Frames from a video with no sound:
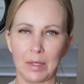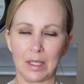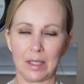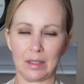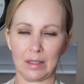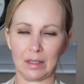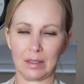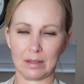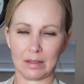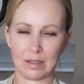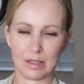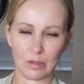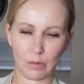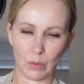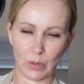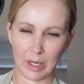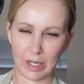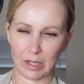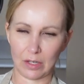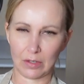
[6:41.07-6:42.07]
in little
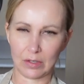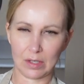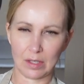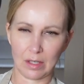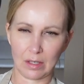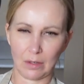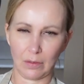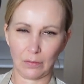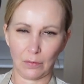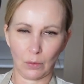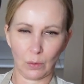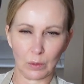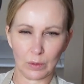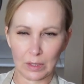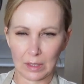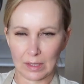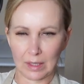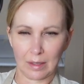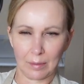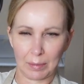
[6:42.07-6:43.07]
squares that are
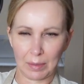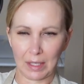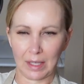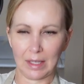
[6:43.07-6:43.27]
folded up